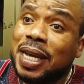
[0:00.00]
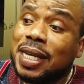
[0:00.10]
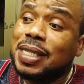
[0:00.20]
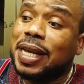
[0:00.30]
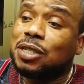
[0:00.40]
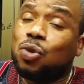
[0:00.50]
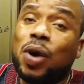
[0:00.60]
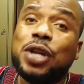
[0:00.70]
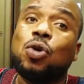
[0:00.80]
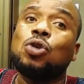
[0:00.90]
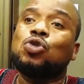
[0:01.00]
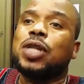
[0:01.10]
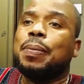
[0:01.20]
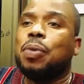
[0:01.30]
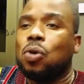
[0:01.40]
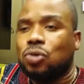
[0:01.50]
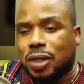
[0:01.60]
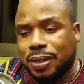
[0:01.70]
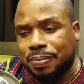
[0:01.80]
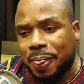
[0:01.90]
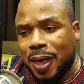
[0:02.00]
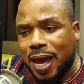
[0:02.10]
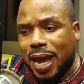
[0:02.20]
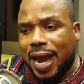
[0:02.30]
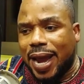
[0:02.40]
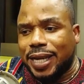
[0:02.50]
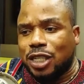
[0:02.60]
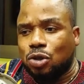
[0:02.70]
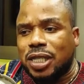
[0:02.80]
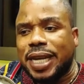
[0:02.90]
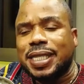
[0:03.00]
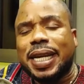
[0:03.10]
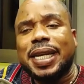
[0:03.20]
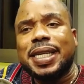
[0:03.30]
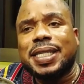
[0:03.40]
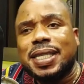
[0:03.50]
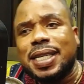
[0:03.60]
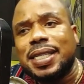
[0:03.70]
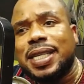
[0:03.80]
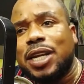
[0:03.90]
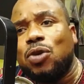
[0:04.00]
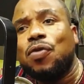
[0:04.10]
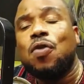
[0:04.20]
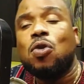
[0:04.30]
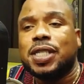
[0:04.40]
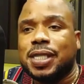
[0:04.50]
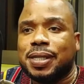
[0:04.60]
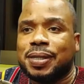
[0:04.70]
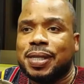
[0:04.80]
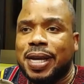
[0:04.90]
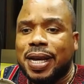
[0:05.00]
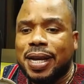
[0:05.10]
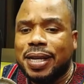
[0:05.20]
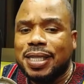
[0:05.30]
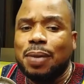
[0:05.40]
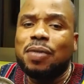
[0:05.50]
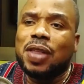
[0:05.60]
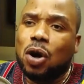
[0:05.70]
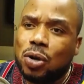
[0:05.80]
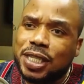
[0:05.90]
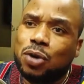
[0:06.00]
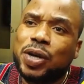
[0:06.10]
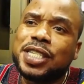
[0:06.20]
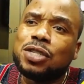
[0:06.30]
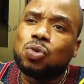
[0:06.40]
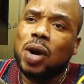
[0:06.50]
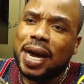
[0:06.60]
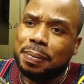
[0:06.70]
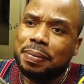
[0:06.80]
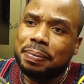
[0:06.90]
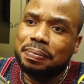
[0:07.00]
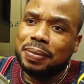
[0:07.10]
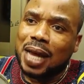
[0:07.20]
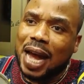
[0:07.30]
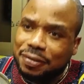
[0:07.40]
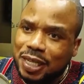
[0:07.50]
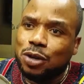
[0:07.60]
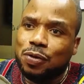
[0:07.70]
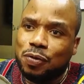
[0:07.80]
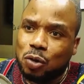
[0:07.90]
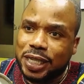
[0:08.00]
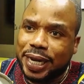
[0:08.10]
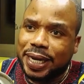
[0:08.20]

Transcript: So when you go to the polls and you take certain decisions and you vote, some of the consequences will come after you voted.